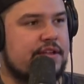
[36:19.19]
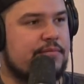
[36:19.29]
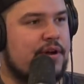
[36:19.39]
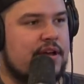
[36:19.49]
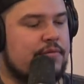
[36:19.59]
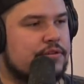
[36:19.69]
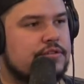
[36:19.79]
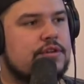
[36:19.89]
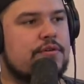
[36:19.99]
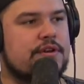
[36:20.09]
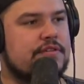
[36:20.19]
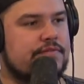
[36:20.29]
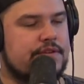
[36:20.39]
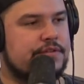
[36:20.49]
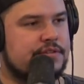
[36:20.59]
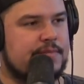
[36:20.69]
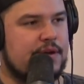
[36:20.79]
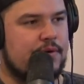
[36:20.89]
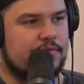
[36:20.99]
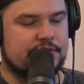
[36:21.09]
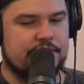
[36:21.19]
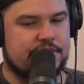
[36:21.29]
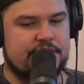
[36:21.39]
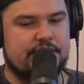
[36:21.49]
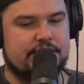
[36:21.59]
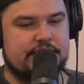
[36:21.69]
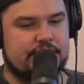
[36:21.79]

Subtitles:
They probably were so confused about what was going on.